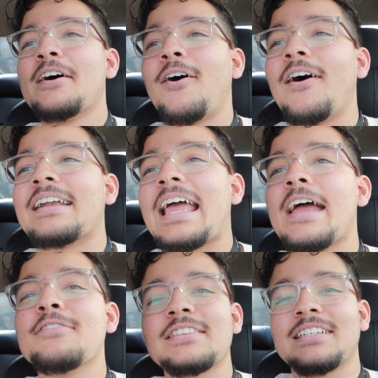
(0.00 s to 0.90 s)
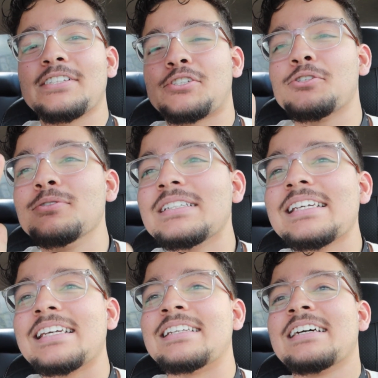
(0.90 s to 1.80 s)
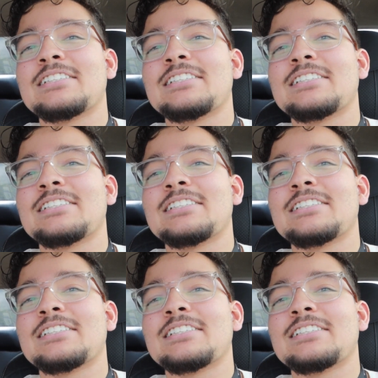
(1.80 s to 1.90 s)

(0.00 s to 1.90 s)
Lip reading: on everything that you need